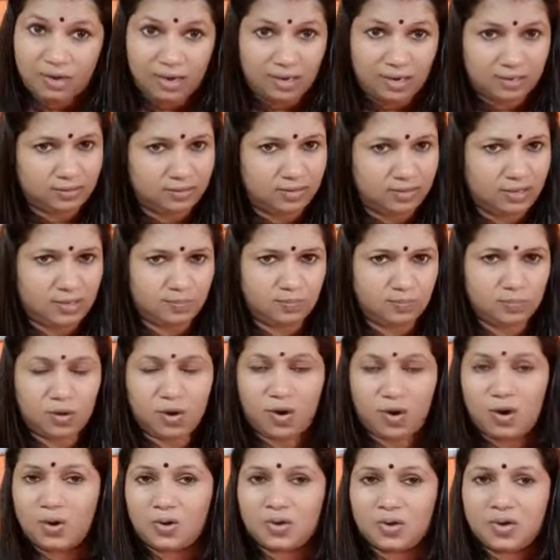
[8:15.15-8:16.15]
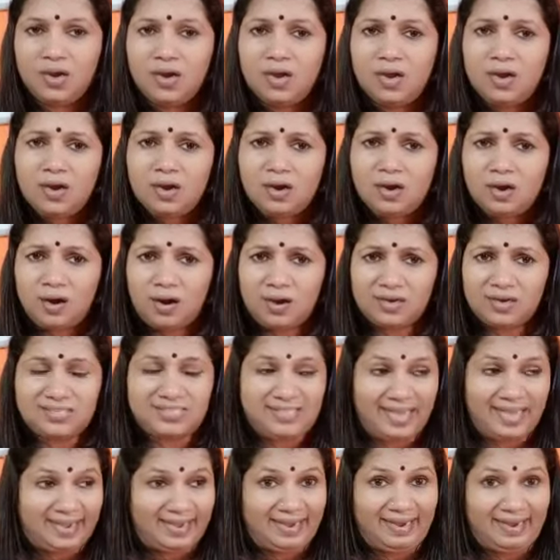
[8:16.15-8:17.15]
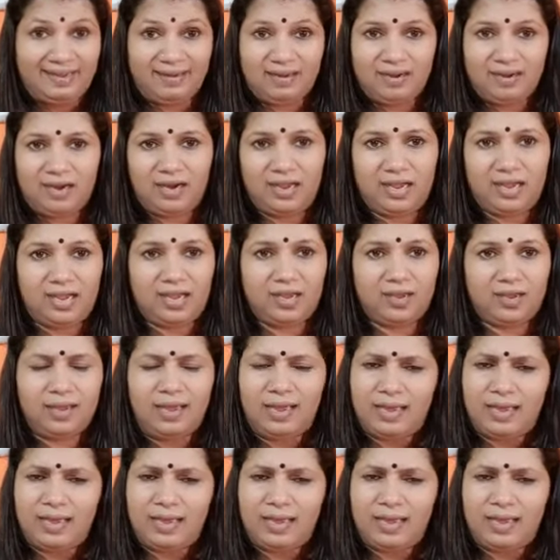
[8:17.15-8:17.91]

furthermore or secondly,